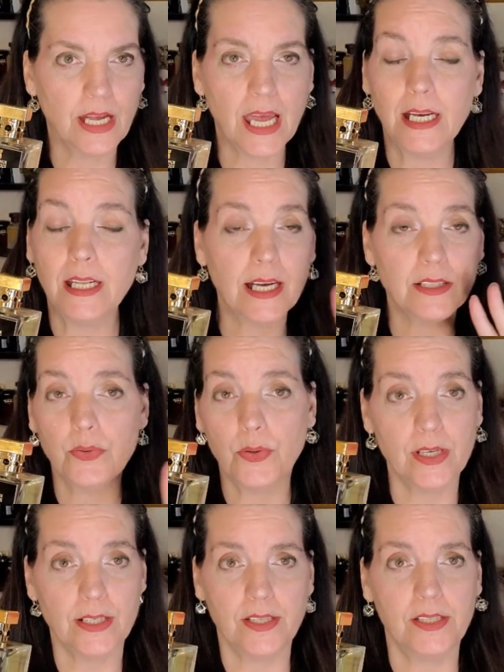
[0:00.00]
and that's
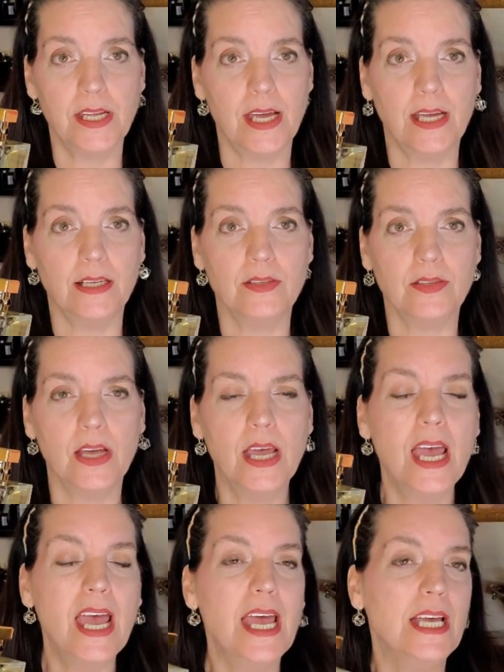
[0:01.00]
where it stays.
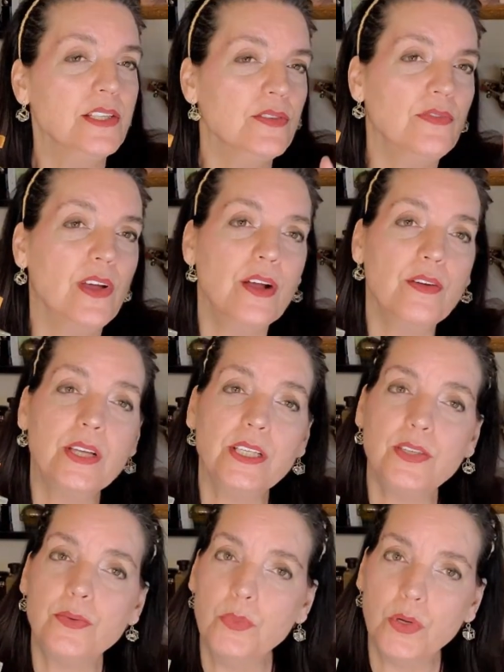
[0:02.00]
It's very
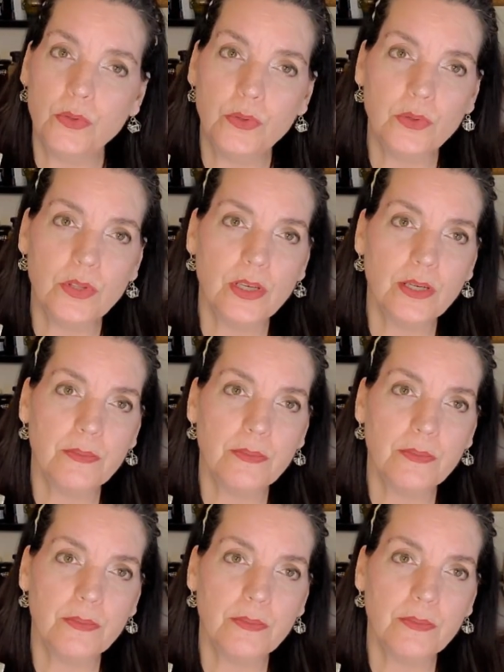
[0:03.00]
smooth.